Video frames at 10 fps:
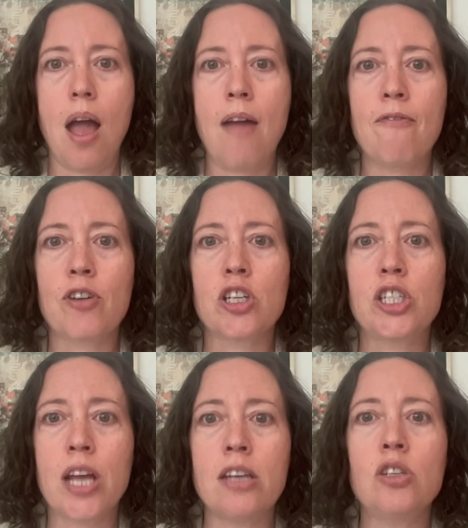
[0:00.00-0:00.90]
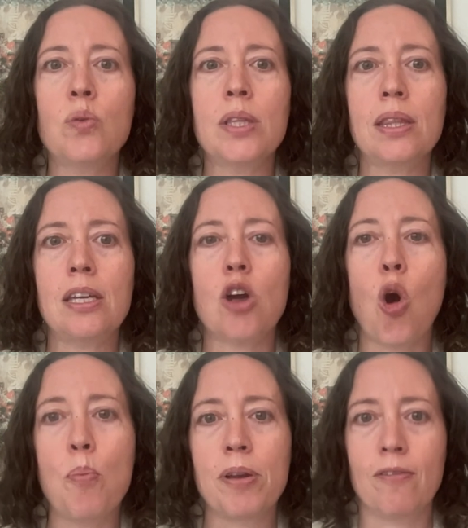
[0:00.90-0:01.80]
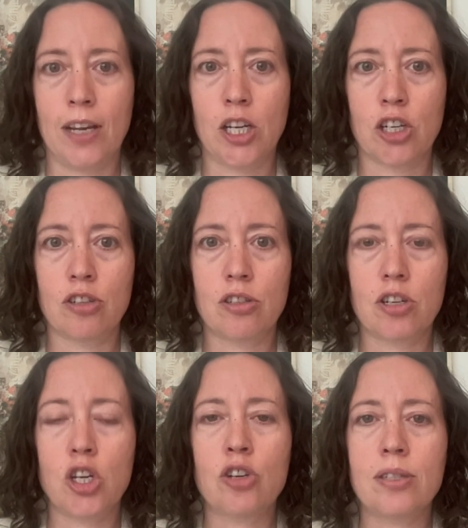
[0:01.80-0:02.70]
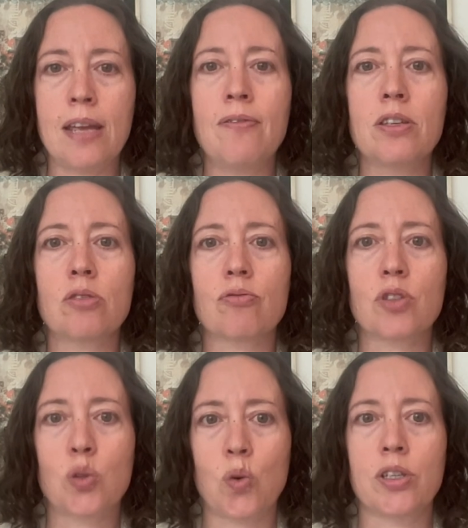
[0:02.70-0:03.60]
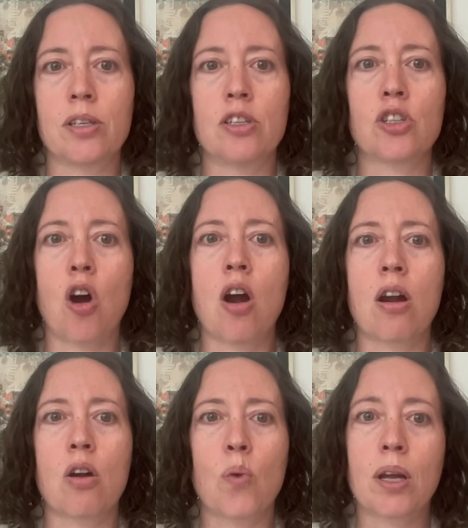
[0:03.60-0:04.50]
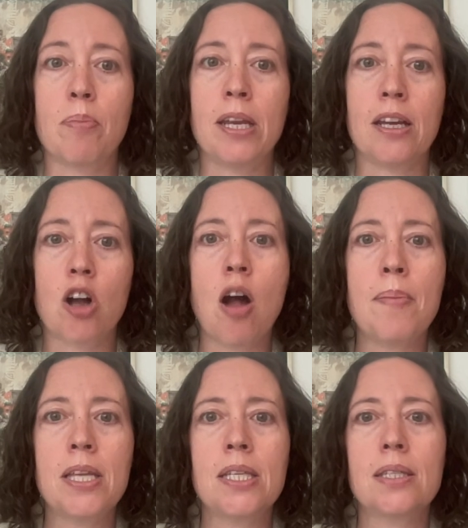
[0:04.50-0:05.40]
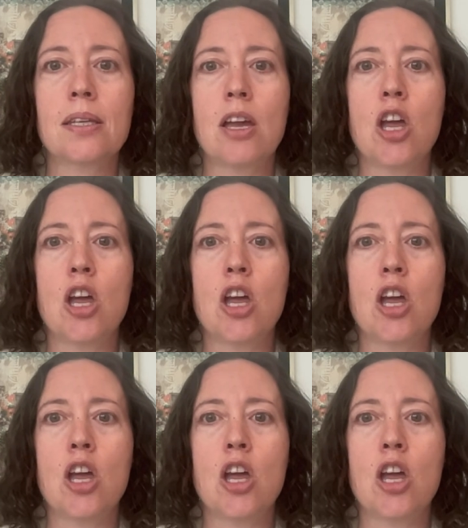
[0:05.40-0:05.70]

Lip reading: And for genuinely open figures, your safest sources are Wikipedia Commons,